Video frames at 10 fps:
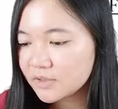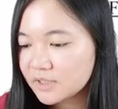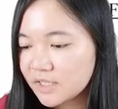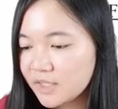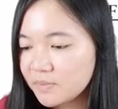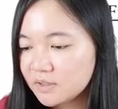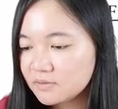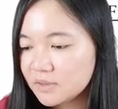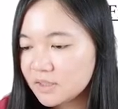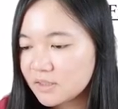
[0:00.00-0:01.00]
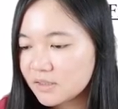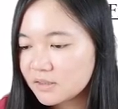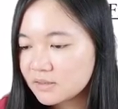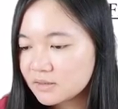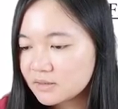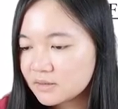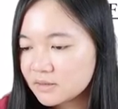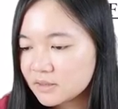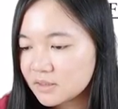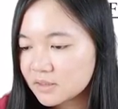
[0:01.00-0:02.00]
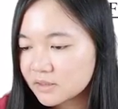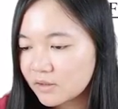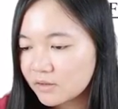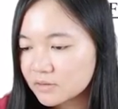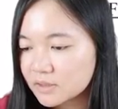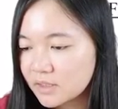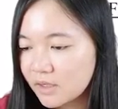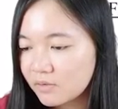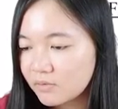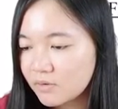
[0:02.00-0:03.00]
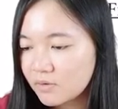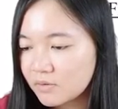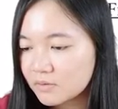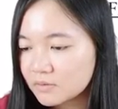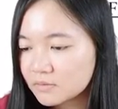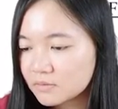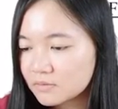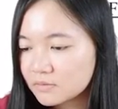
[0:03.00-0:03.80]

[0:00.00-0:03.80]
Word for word: it's labeled here, is called the cell wall.